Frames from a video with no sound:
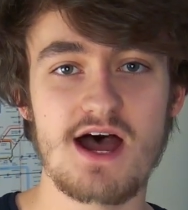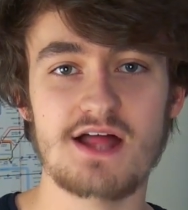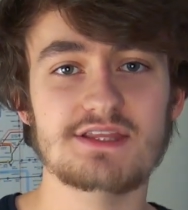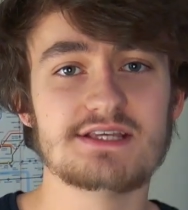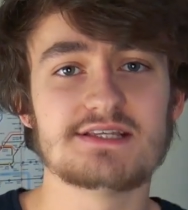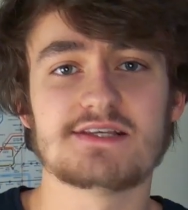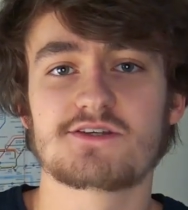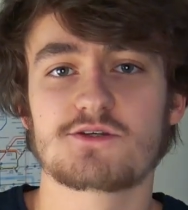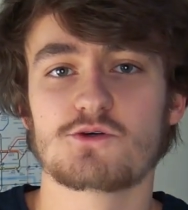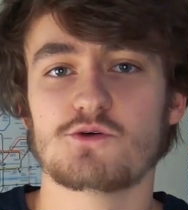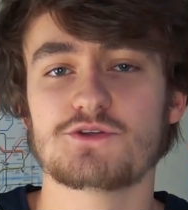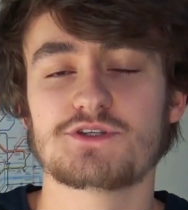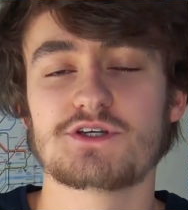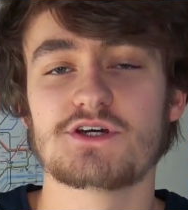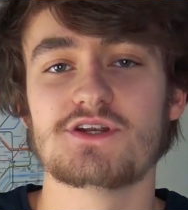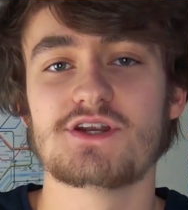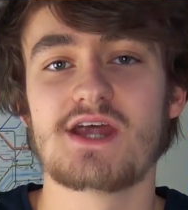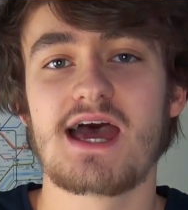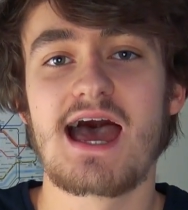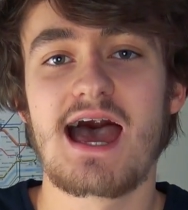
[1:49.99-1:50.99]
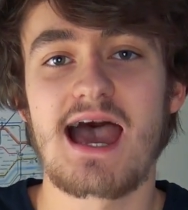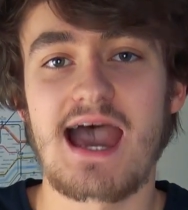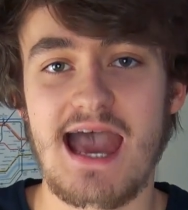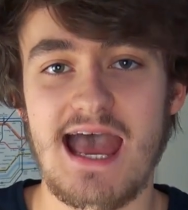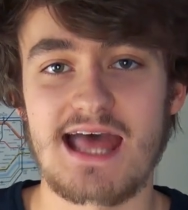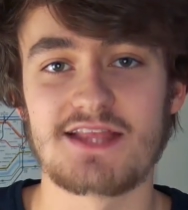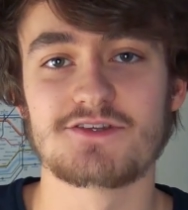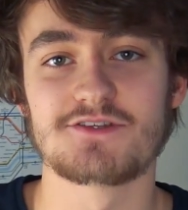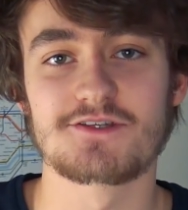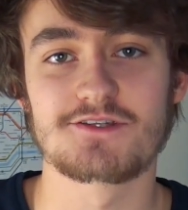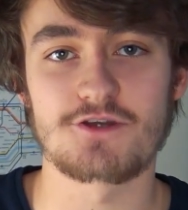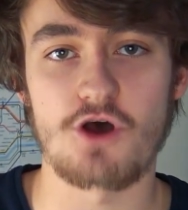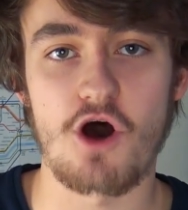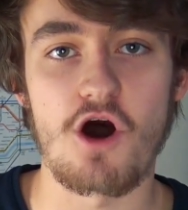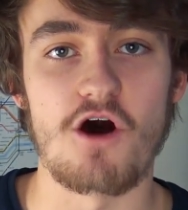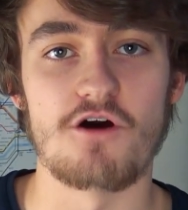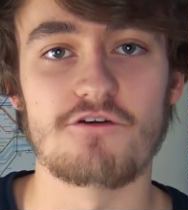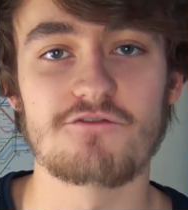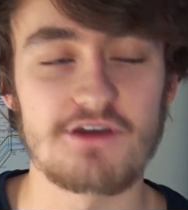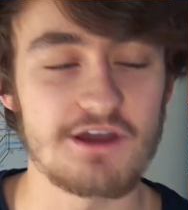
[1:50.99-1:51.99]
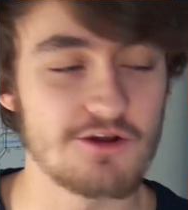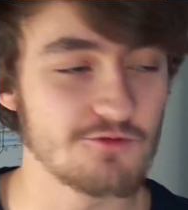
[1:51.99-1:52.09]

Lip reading: and this is all done hands off.